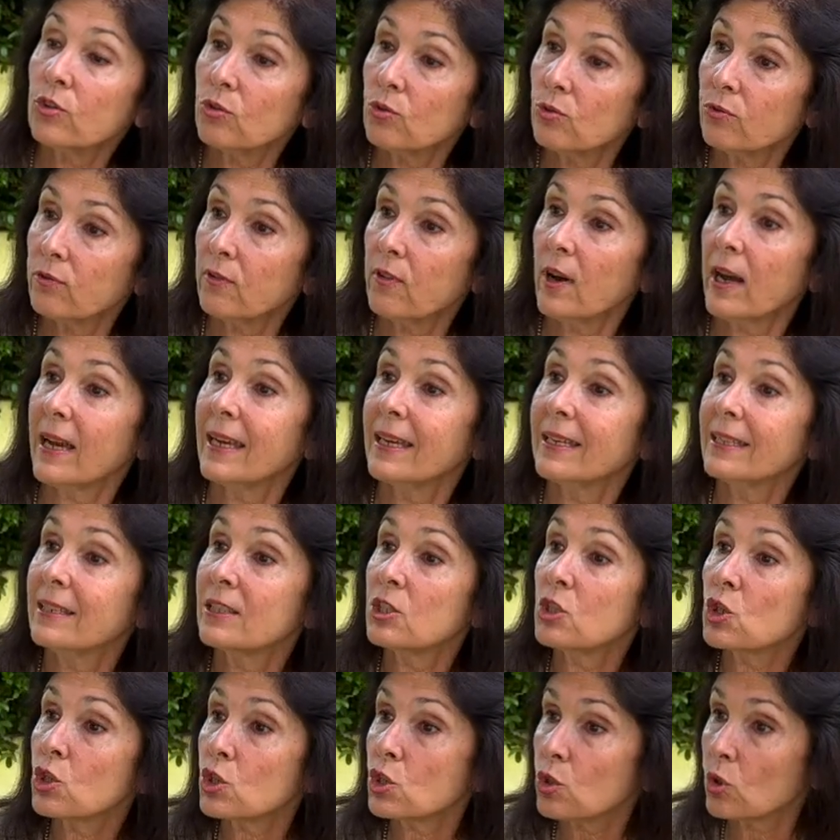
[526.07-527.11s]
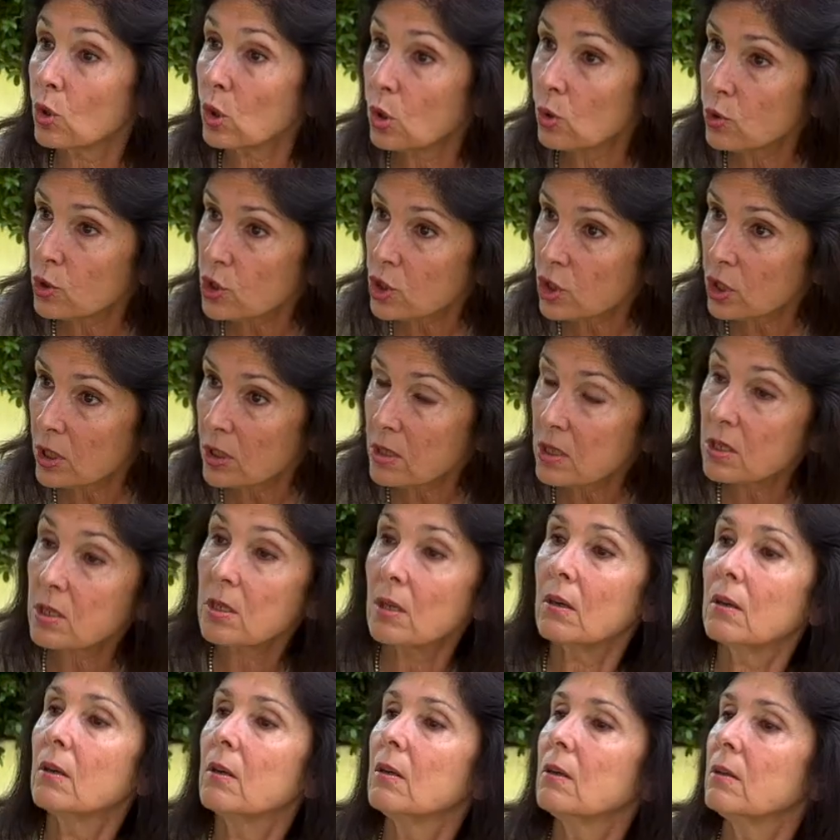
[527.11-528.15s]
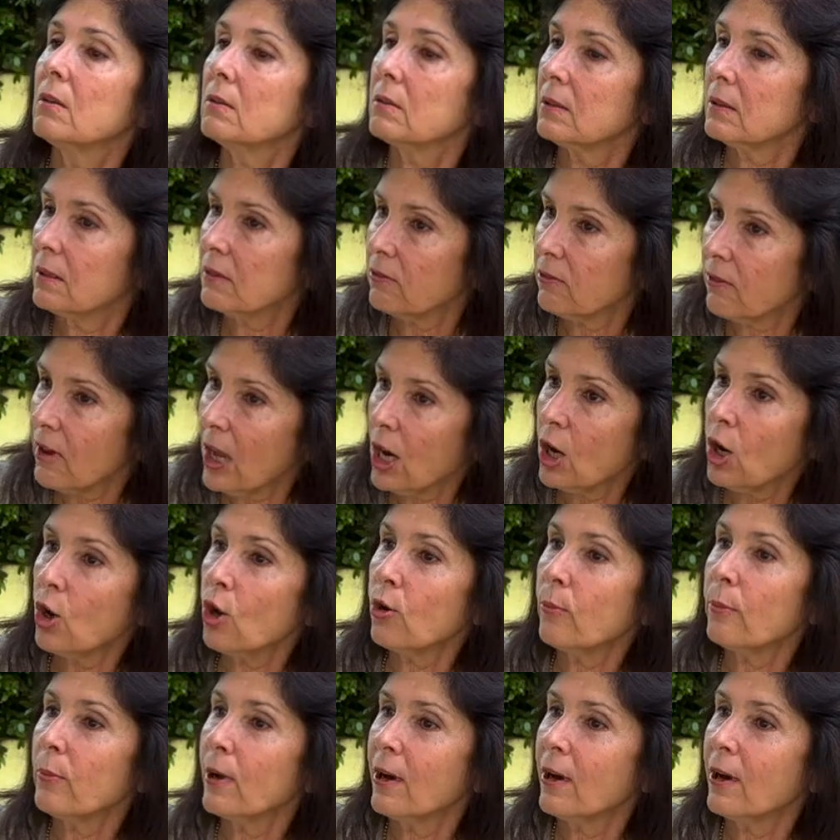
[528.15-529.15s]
to find solutions, develop,